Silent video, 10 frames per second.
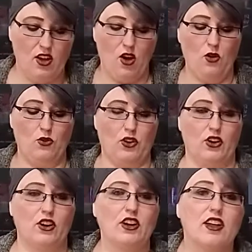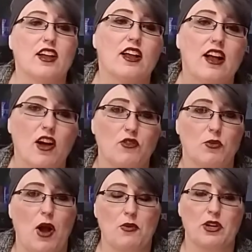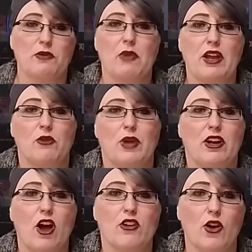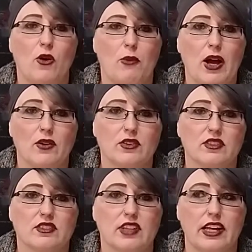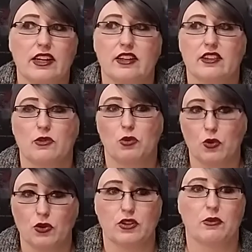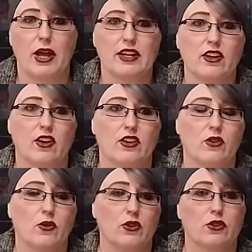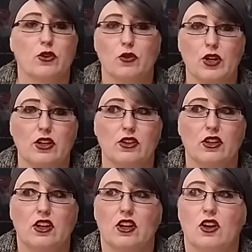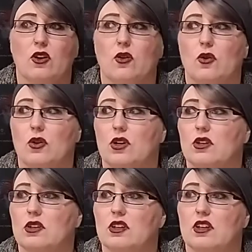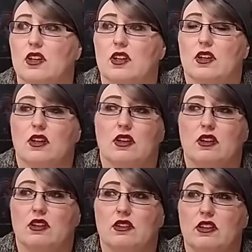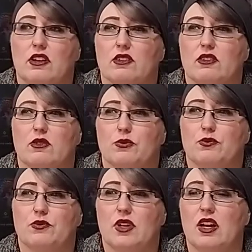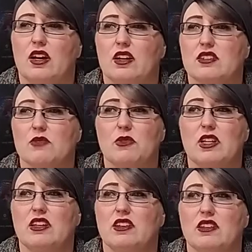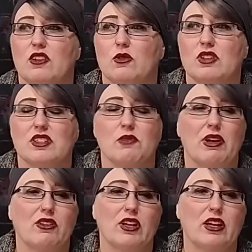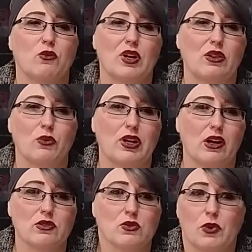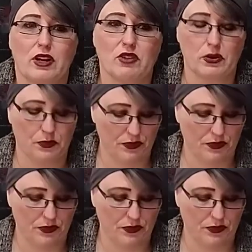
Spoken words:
owner of the property may or may not know about, like the pool in the backyard or the grill, or, you know, something you can see by looking in one of the windows, whatever.